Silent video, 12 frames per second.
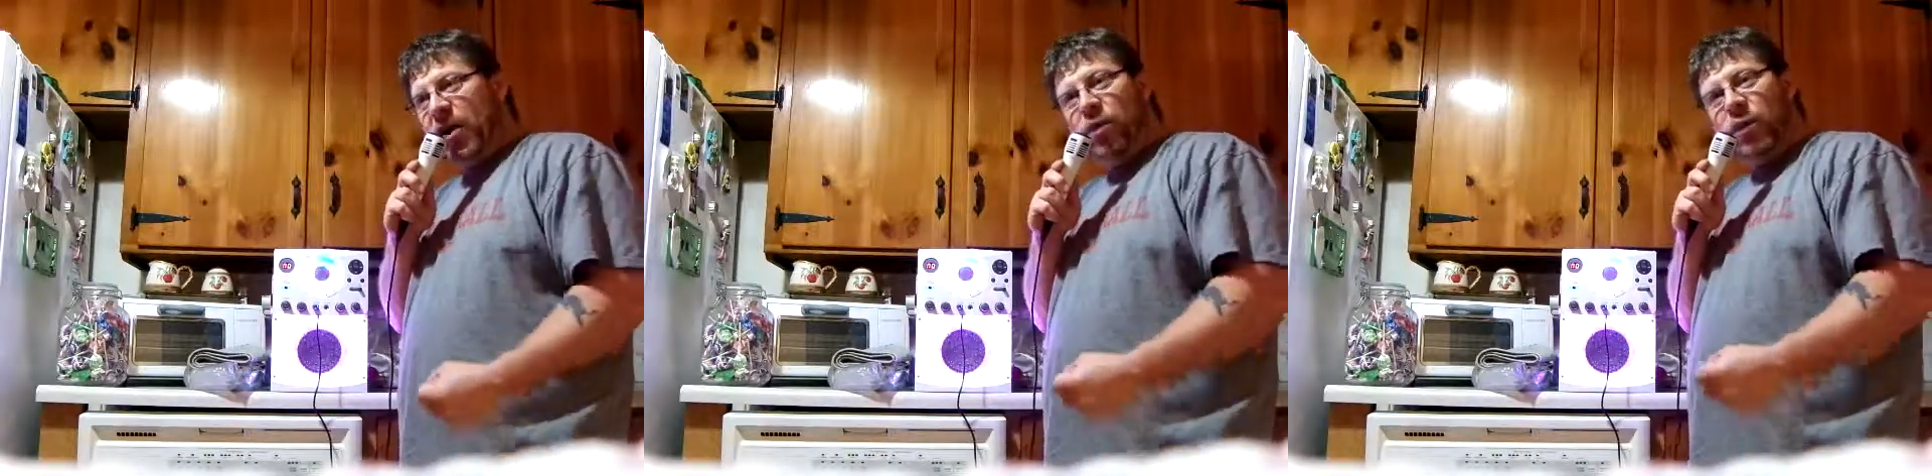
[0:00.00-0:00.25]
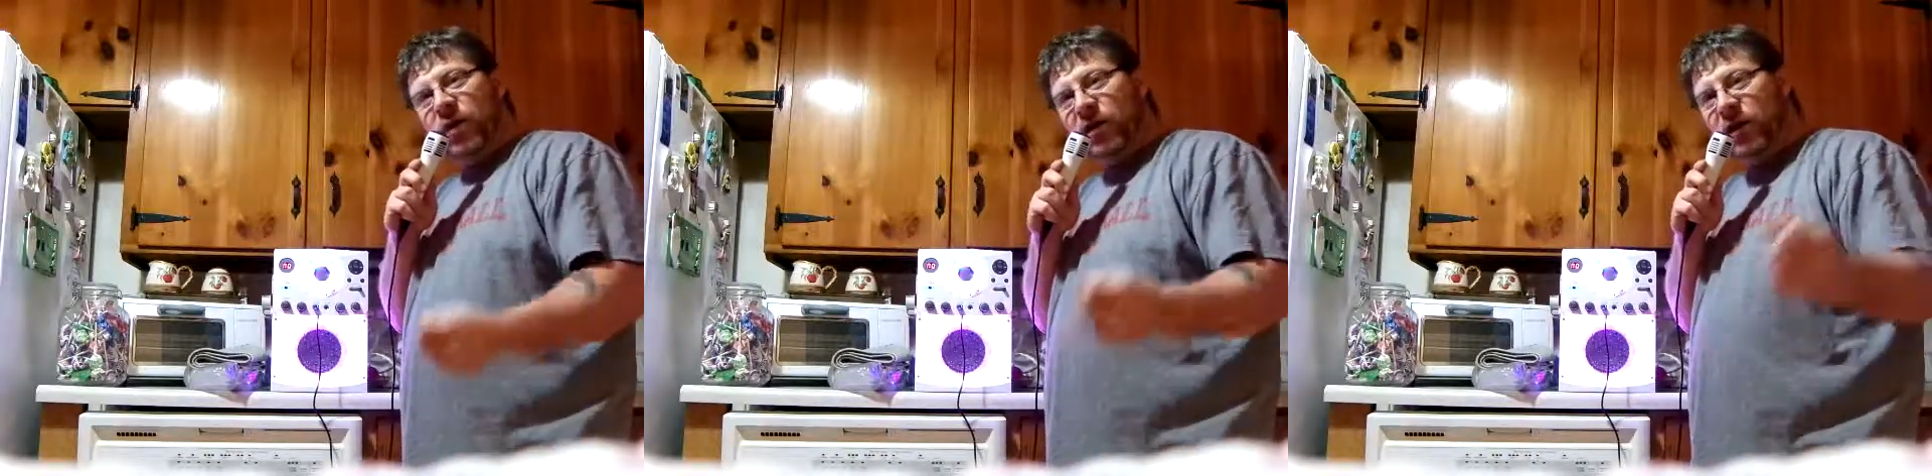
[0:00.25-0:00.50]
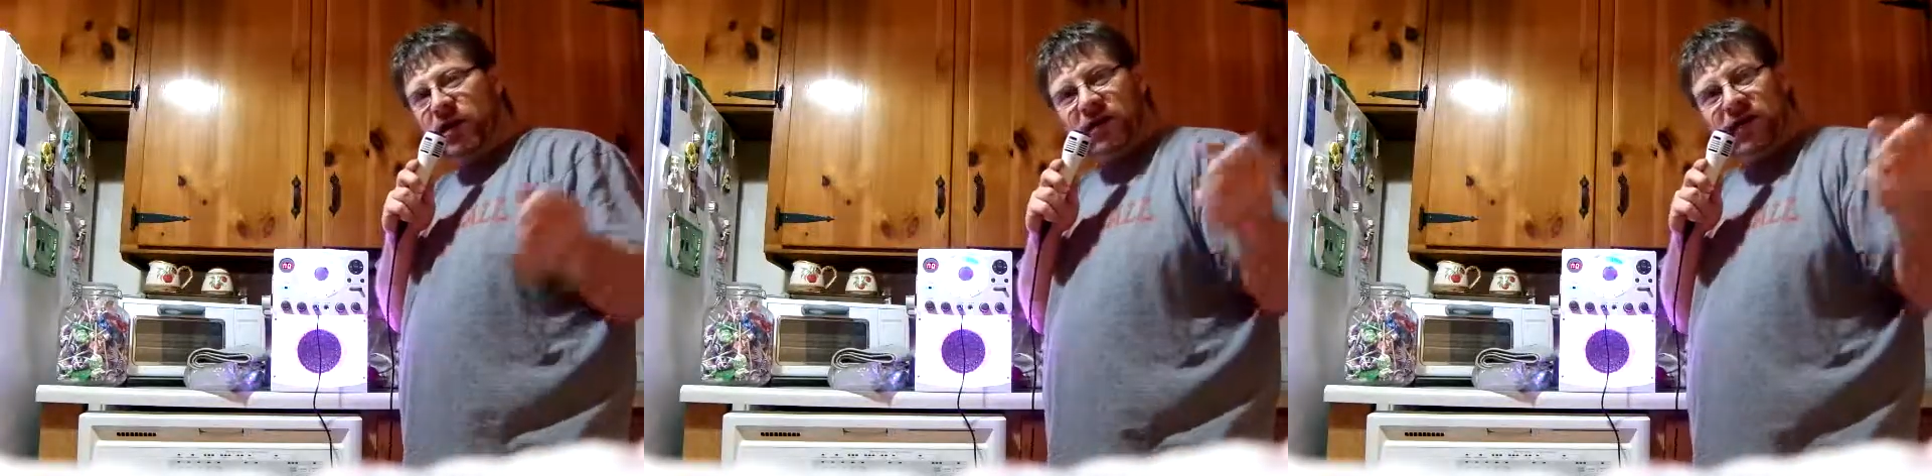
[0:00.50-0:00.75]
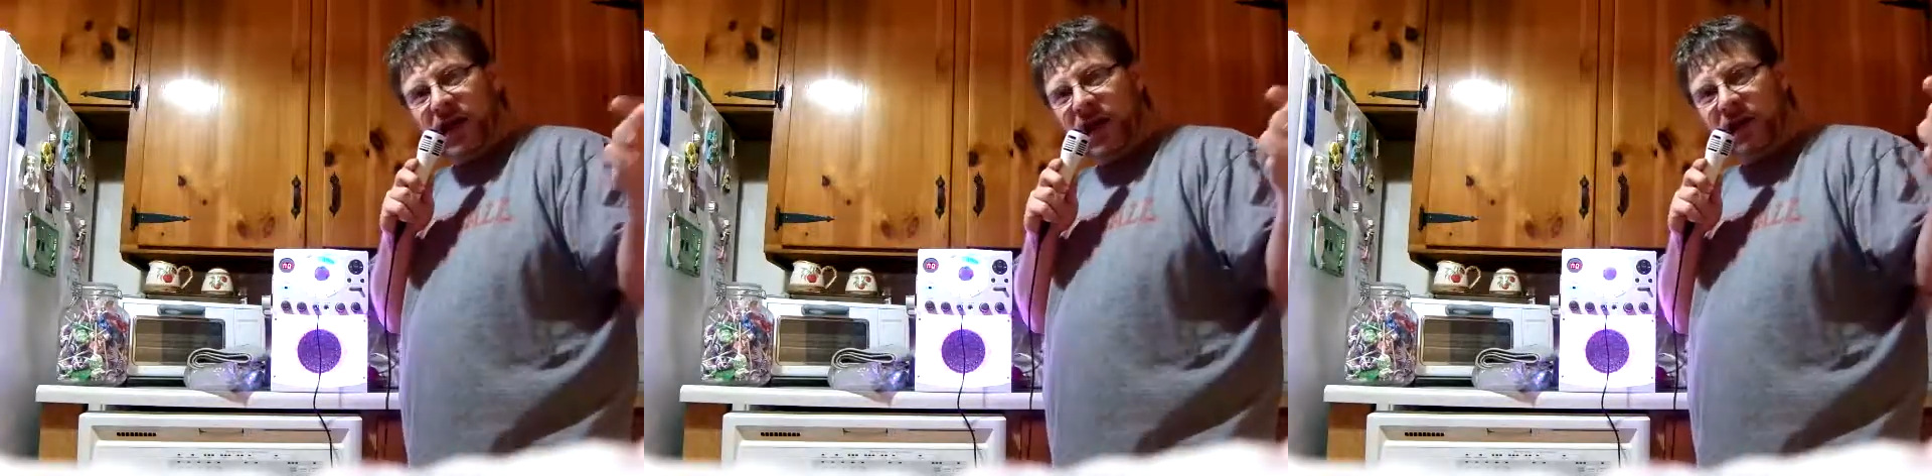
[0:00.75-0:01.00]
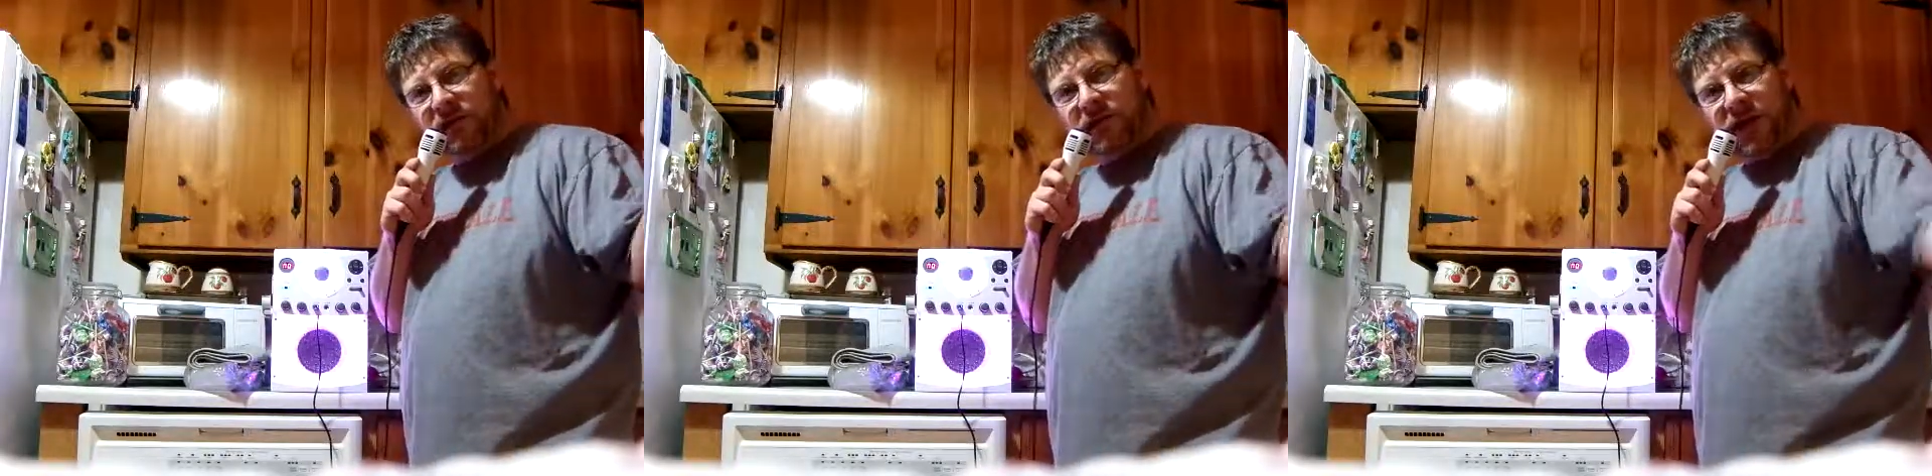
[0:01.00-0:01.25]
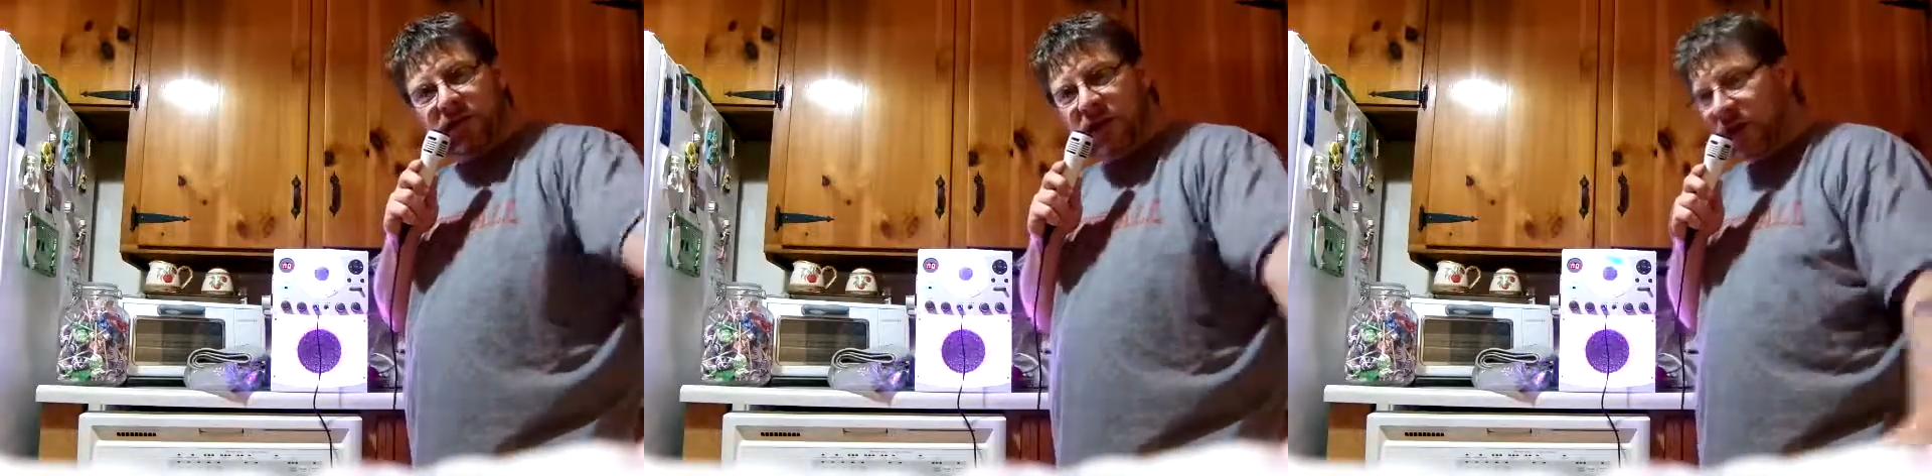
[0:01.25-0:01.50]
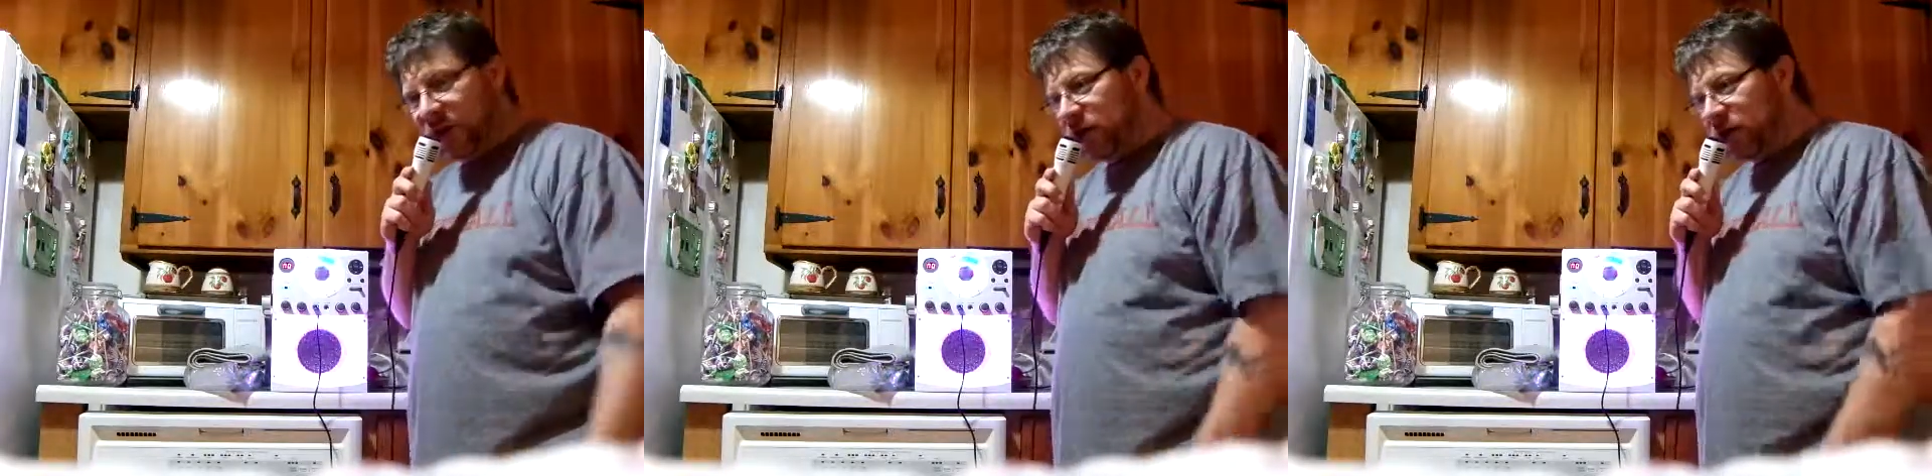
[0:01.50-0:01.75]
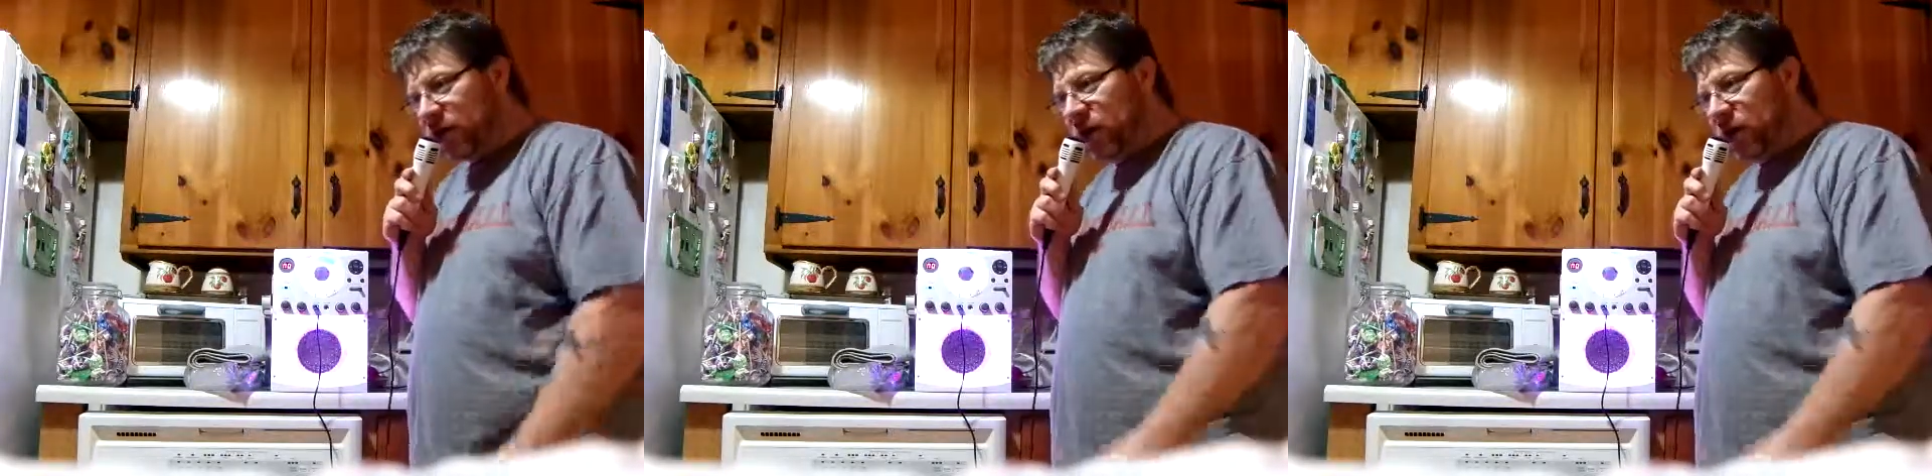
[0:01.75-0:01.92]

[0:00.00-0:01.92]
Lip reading: whether it's a foundation,